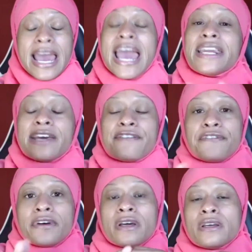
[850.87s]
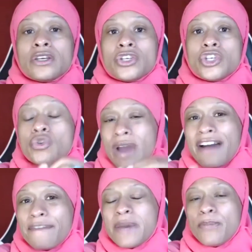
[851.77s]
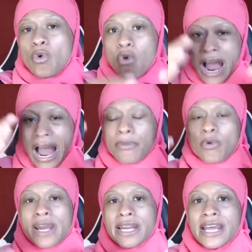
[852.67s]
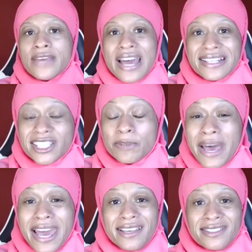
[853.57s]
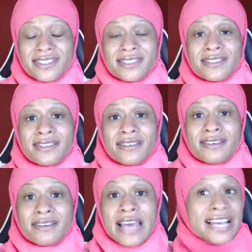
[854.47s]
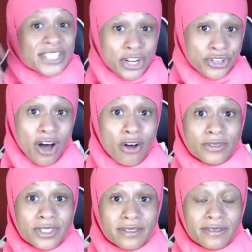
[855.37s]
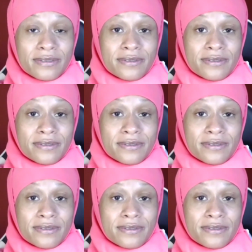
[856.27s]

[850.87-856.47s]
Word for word: And if you have people who are operating in that space as an adult